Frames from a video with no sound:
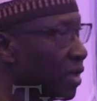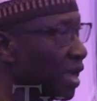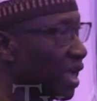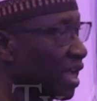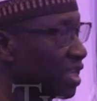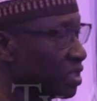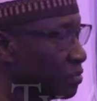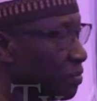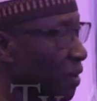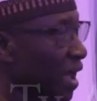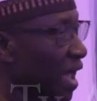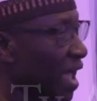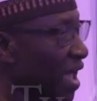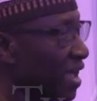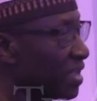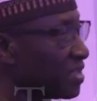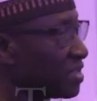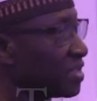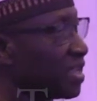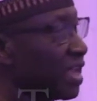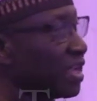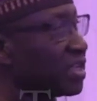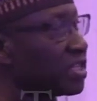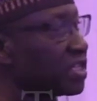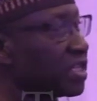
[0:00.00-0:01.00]
Because by
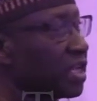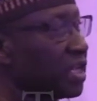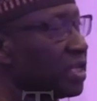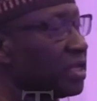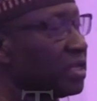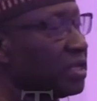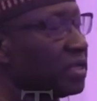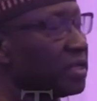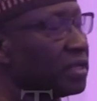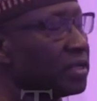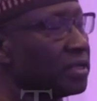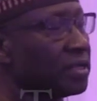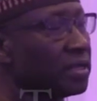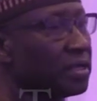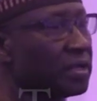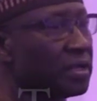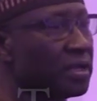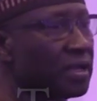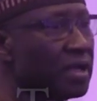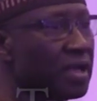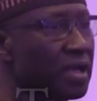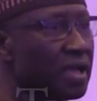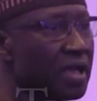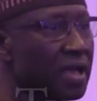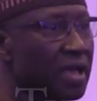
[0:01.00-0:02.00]
extension,
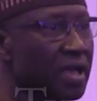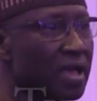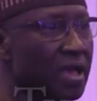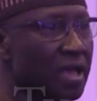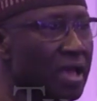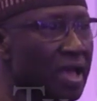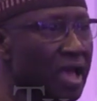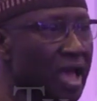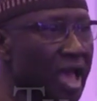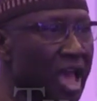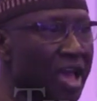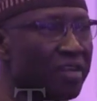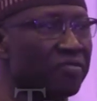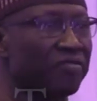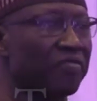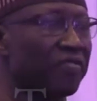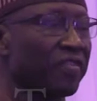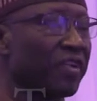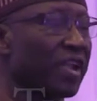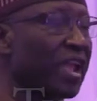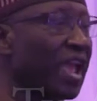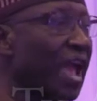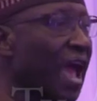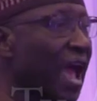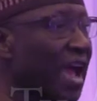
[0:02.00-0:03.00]

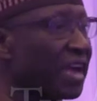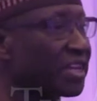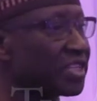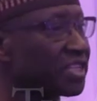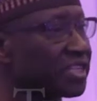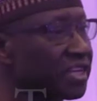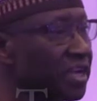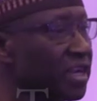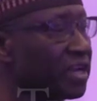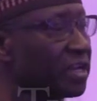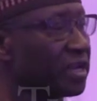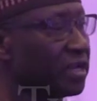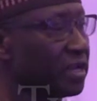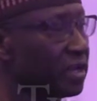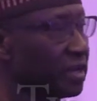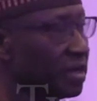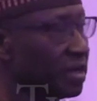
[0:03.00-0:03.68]
every action,